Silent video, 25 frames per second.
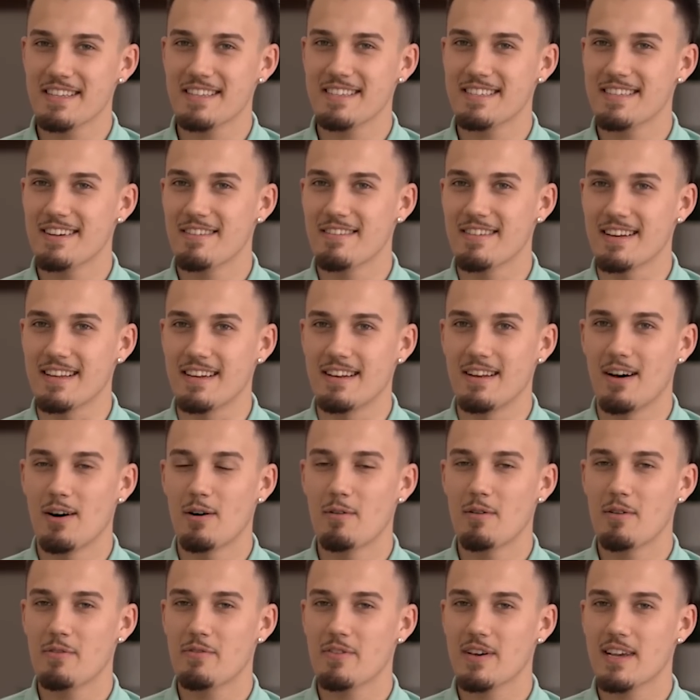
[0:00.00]
necessarily
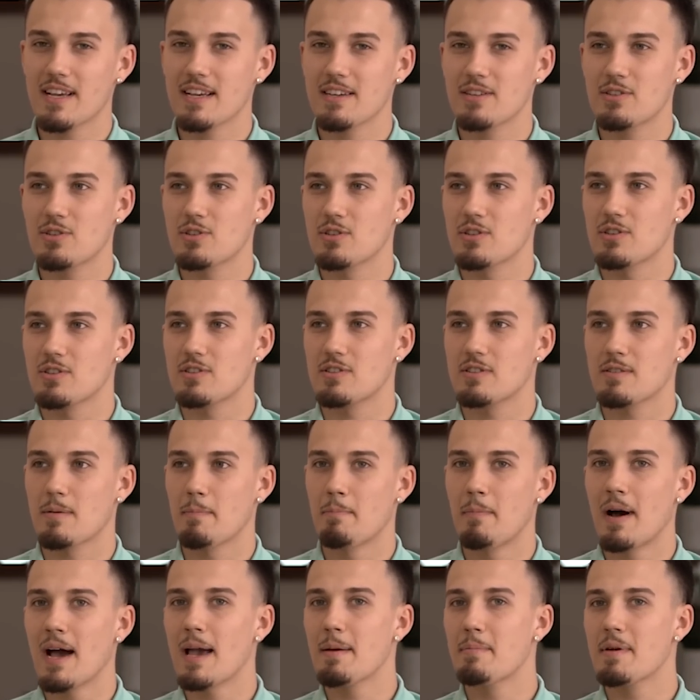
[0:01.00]
know. I think it's just,
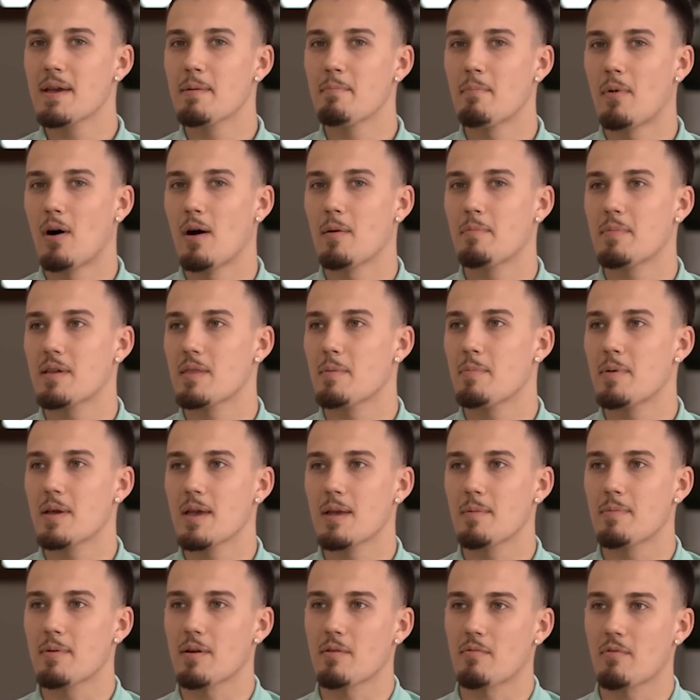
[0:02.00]
maybe it might be the
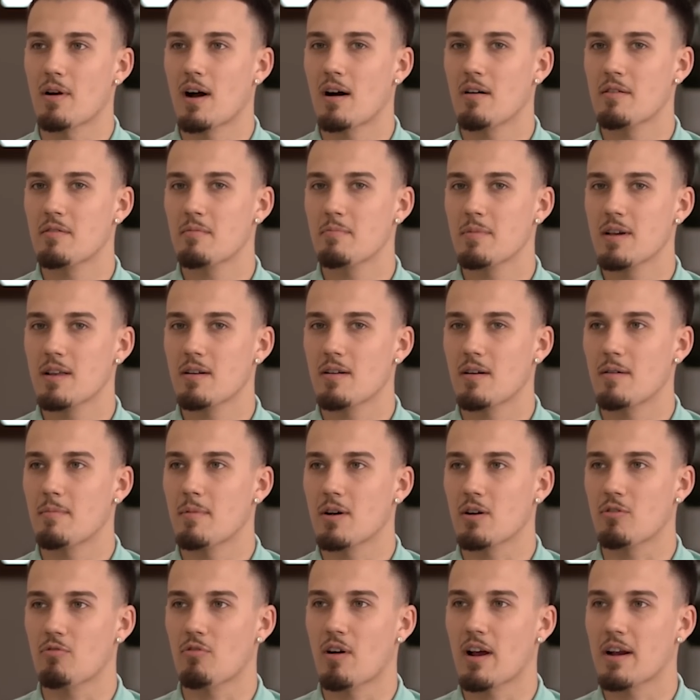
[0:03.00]
people around me, like
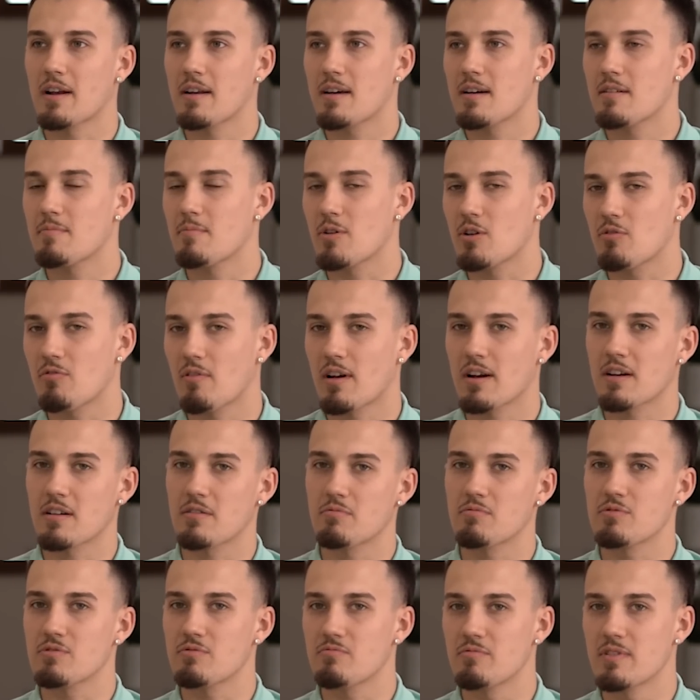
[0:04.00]
my granddad. My
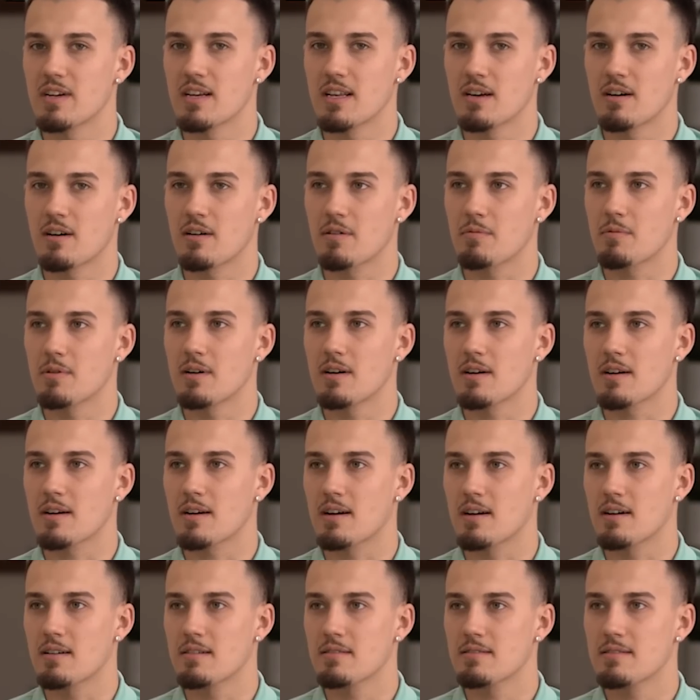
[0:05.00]
granddad was a really hard
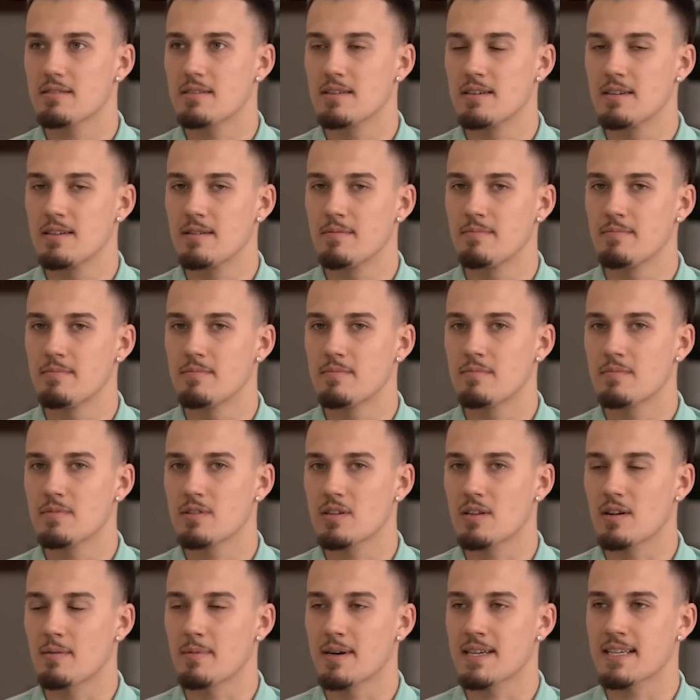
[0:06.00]
worker.
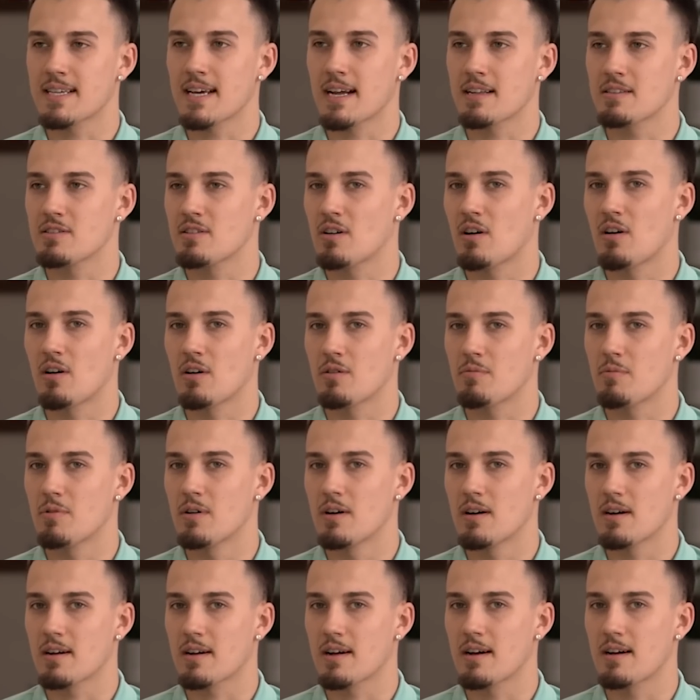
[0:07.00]
You know, my dad's a hard
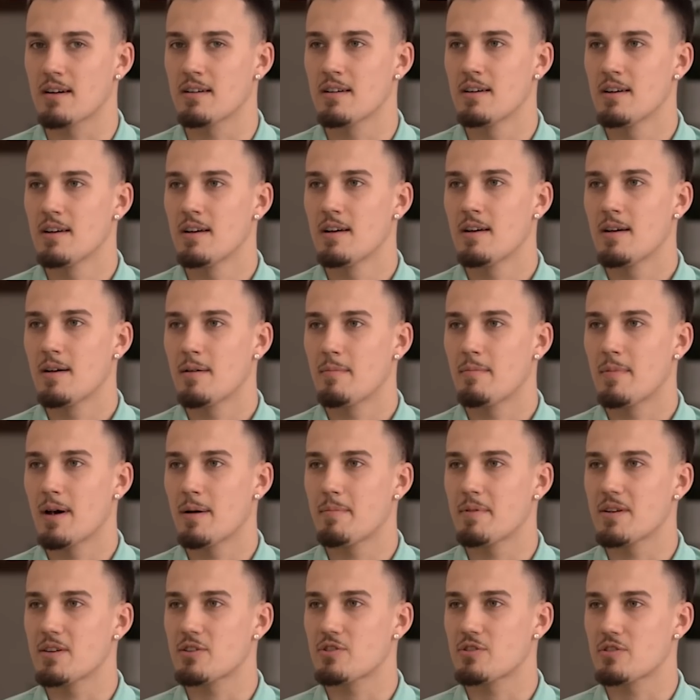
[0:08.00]
worker.
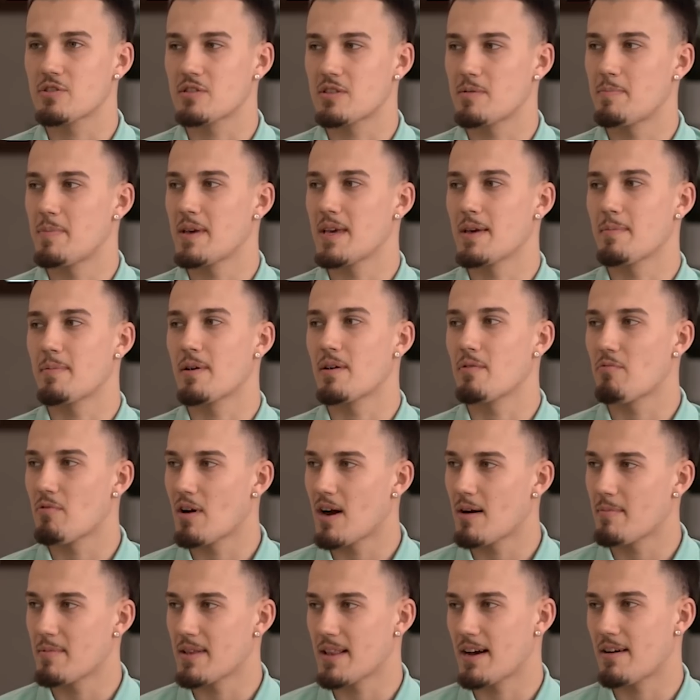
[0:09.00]
Maybe it's just the people
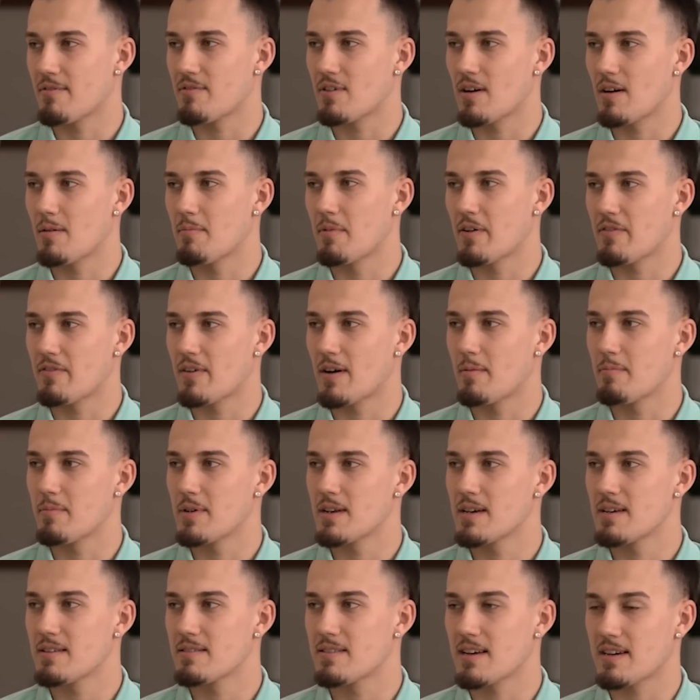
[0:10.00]
around me that I've got in my
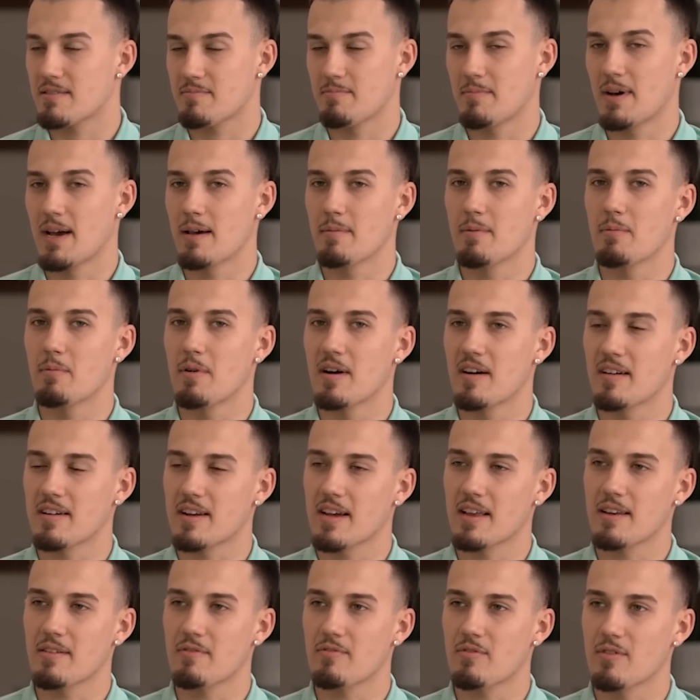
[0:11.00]
family. That's maybe where I
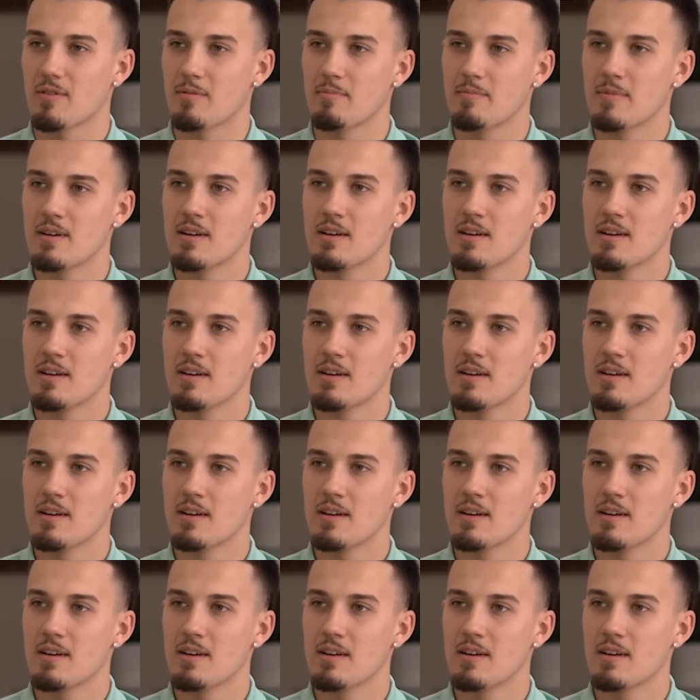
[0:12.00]
get it from.